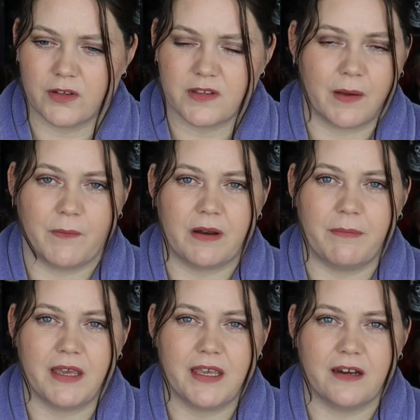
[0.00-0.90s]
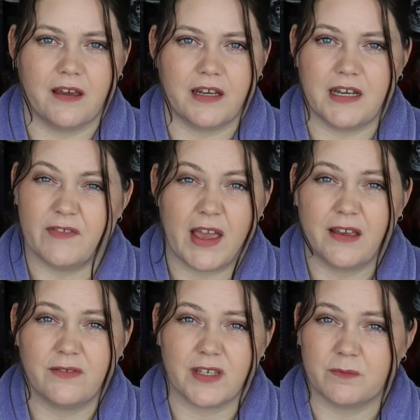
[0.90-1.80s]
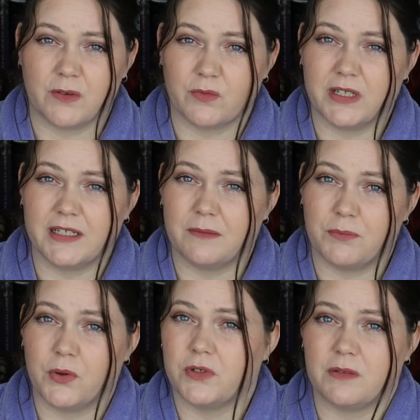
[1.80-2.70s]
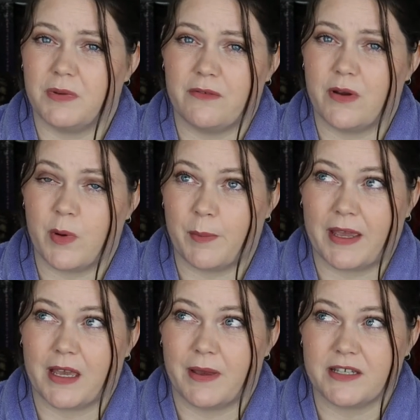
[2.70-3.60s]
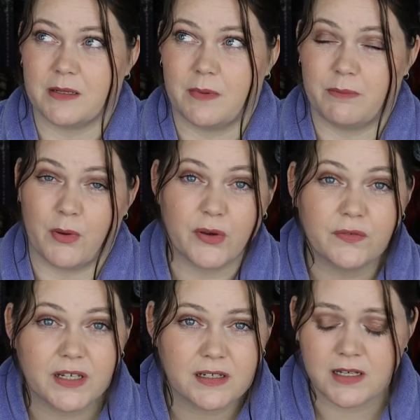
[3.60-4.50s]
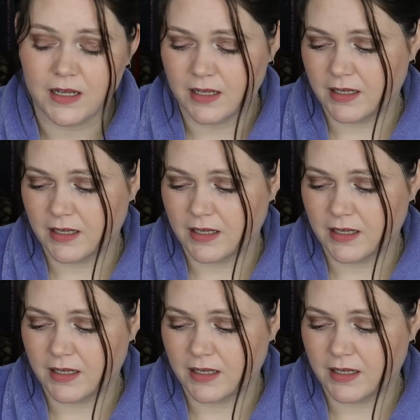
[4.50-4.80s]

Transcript: got somewhere to be, and I never have somewhere really important to be where my makeup has to be perfect.